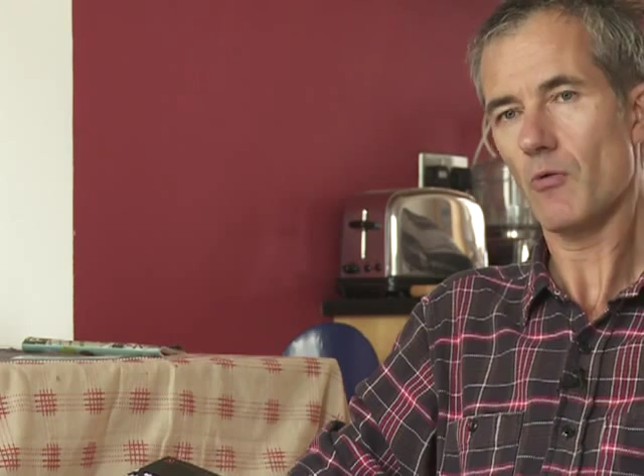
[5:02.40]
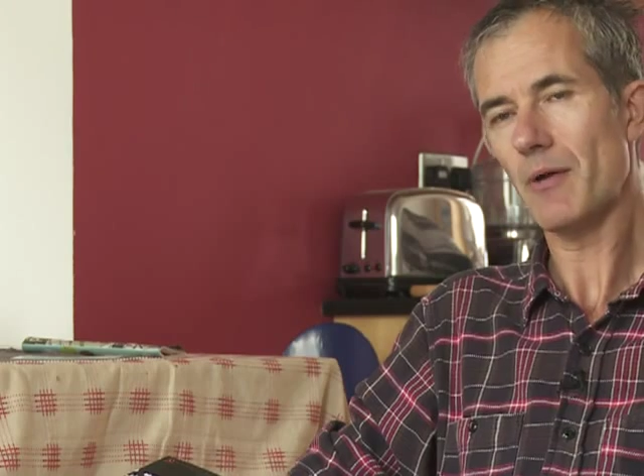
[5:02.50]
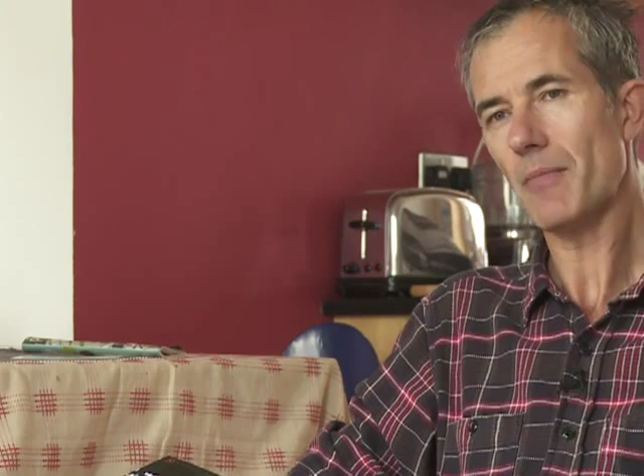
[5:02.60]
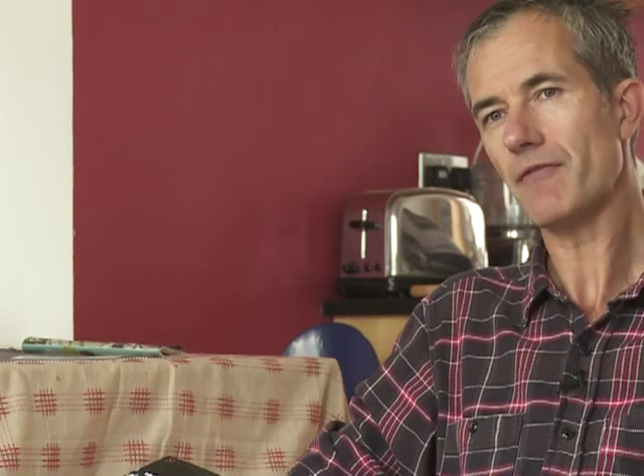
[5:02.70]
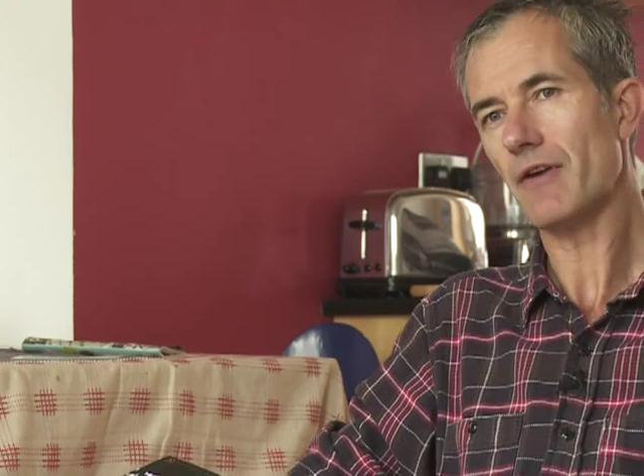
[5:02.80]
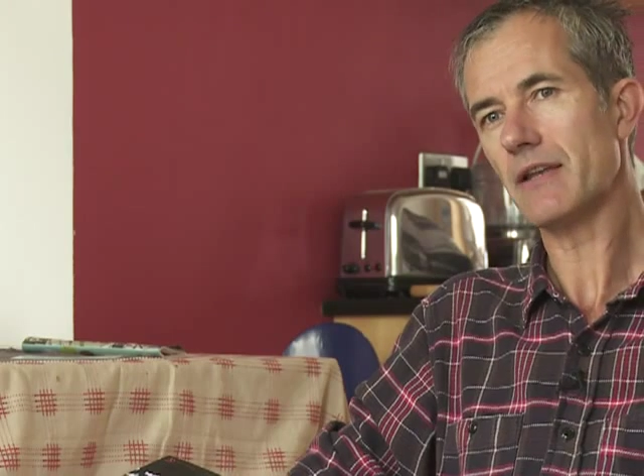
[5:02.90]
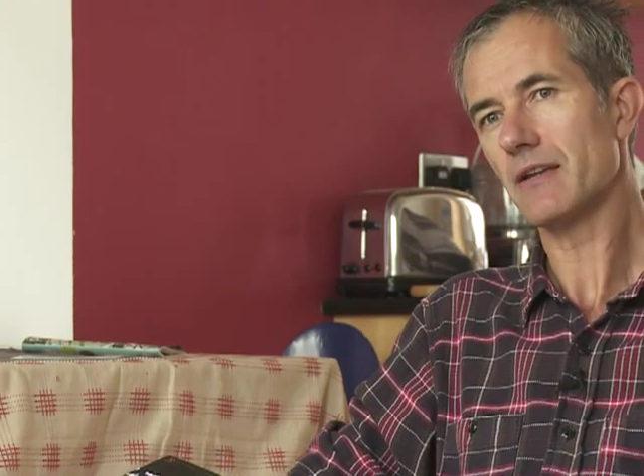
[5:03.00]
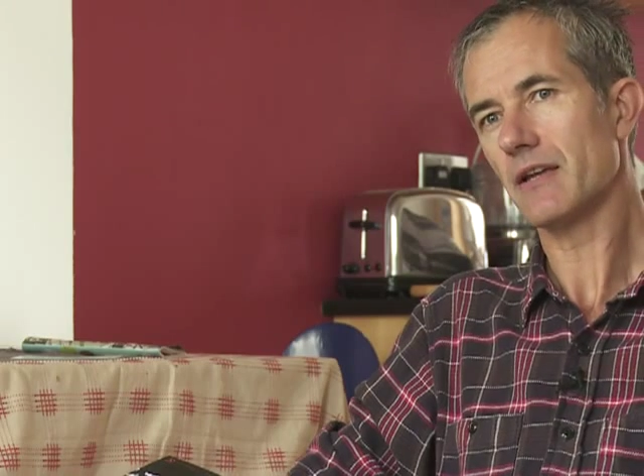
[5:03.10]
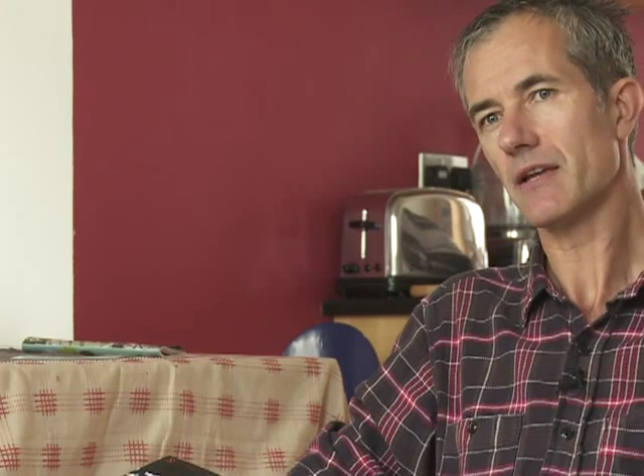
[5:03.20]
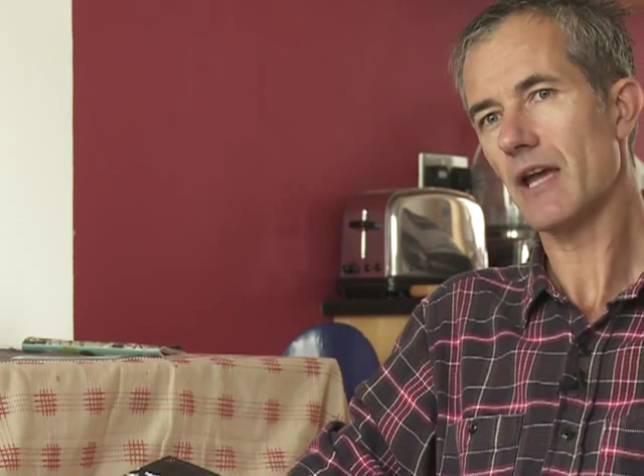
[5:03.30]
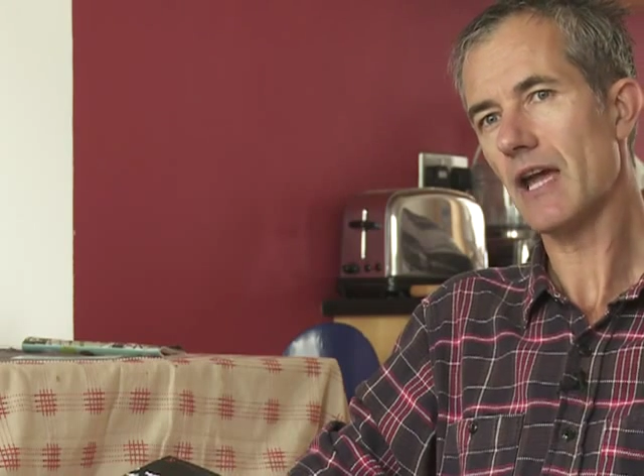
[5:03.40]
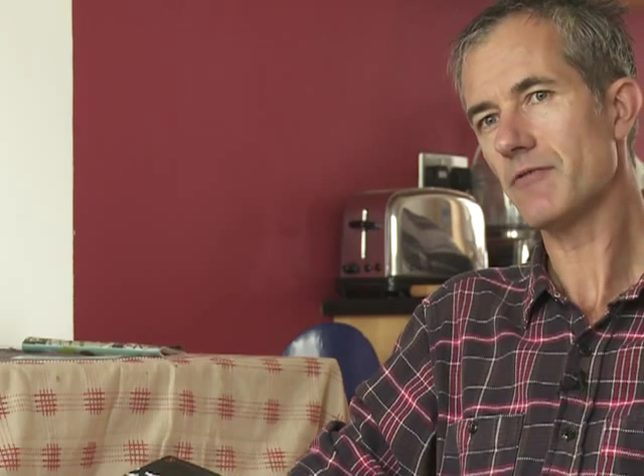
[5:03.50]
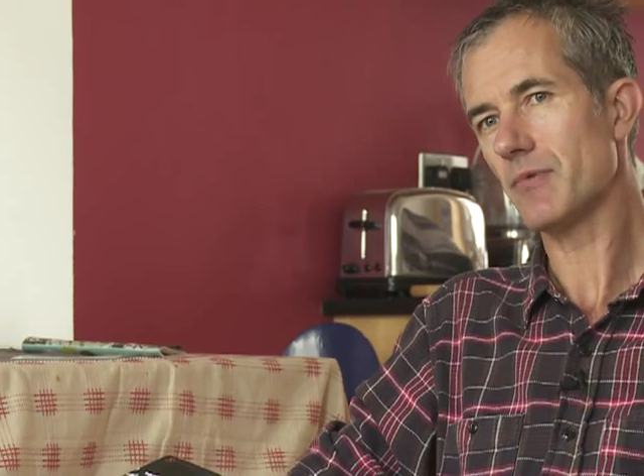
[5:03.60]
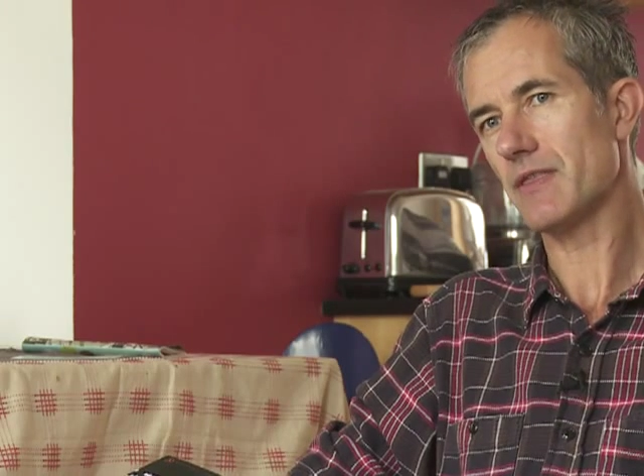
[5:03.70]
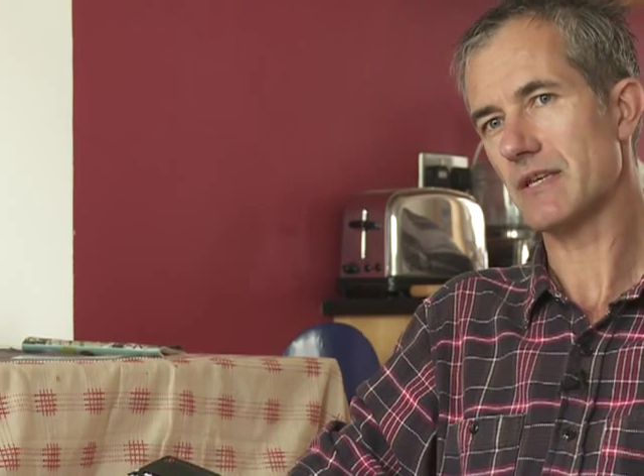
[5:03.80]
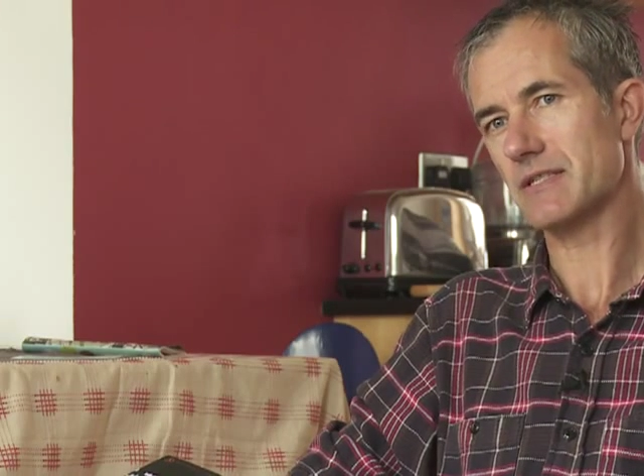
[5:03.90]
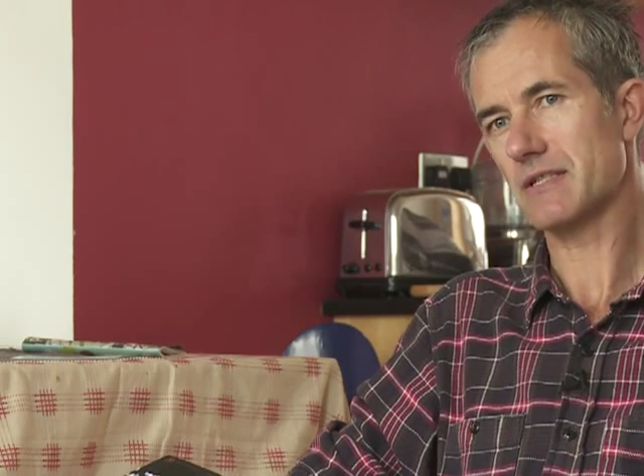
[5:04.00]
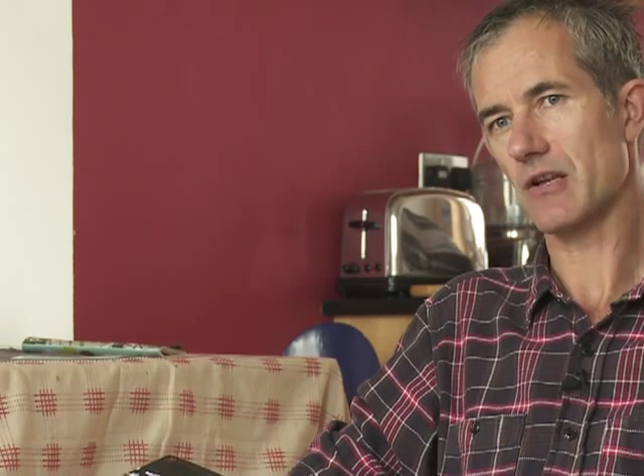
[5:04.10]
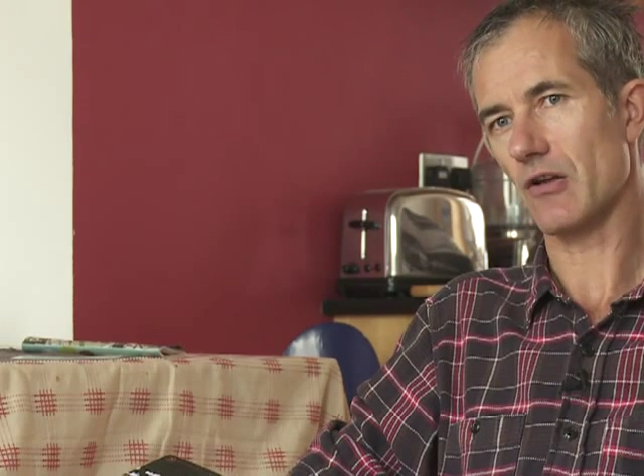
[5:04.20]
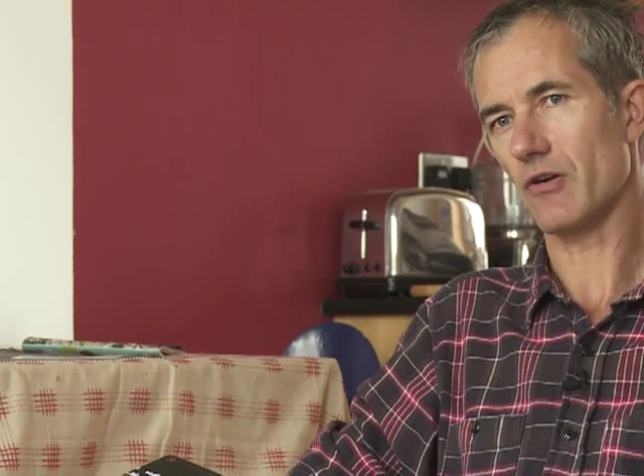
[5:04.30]
When my friend gave me this
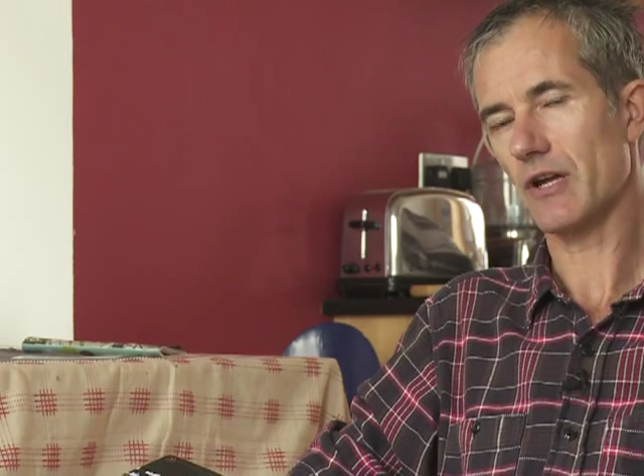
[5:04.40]
clock,